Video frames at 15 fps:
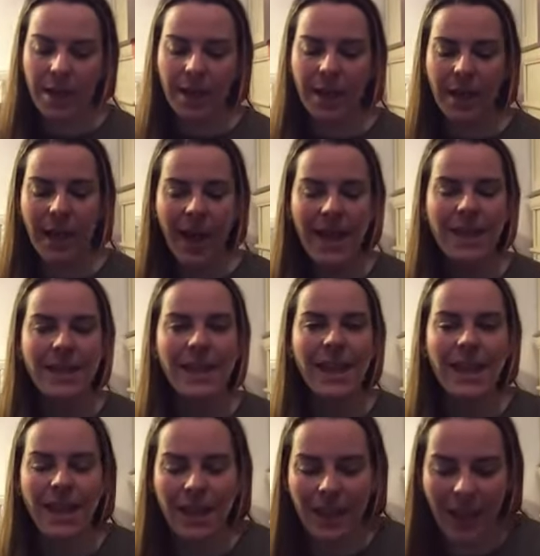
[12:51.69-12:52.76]

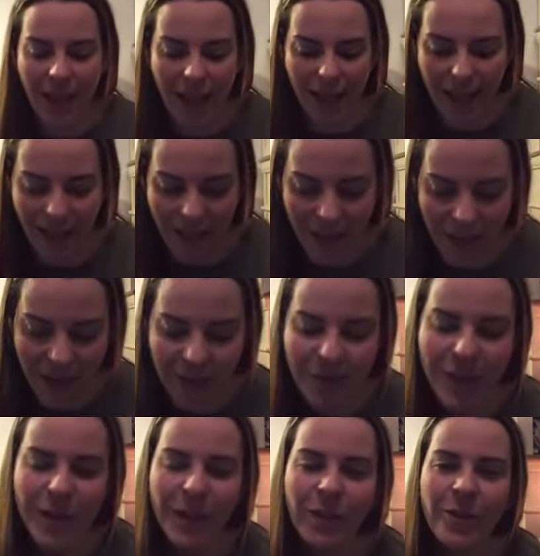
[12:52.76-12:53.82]
igniting that area
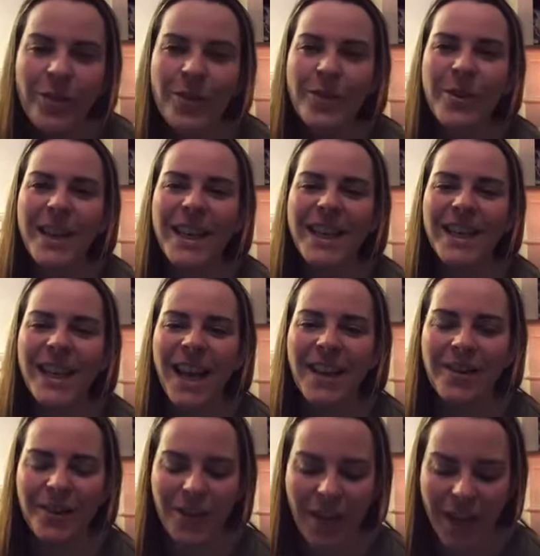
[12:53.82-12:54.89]
with glorious
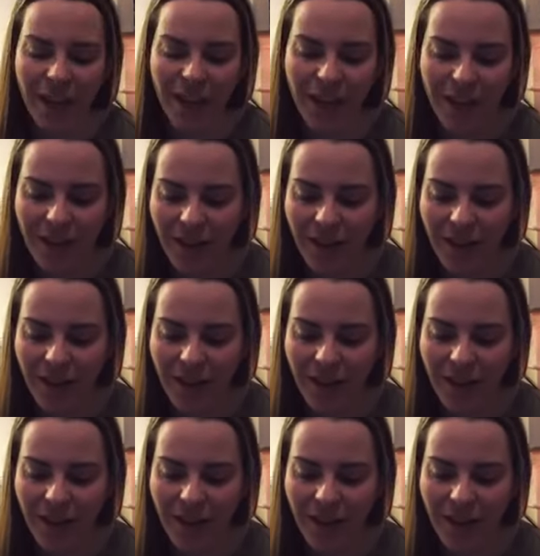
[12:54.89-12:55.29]
energy.